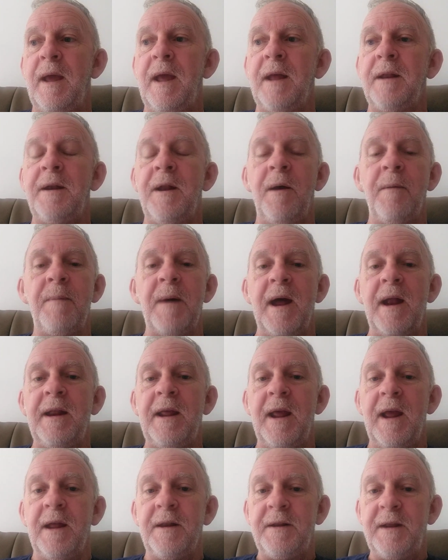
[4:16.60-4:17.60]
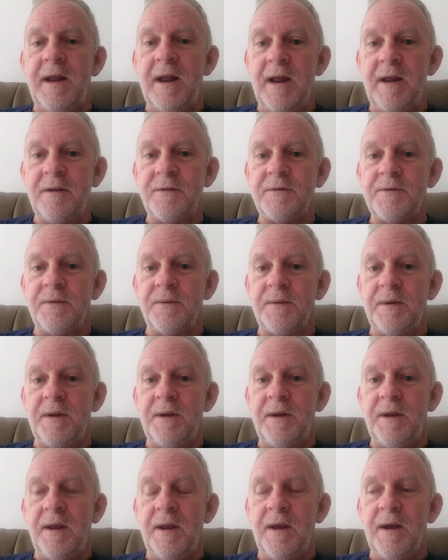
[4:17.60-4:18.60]
and nobody had canceled
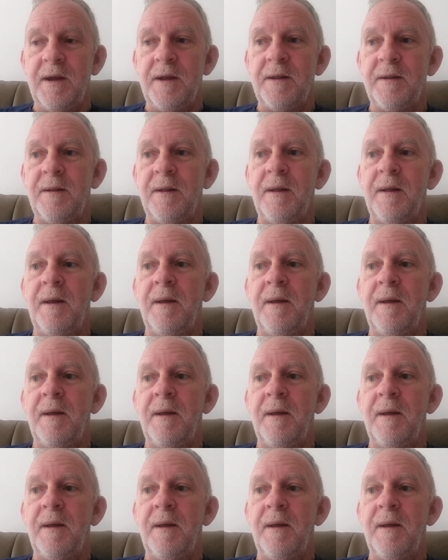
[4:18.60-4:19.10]
it yet.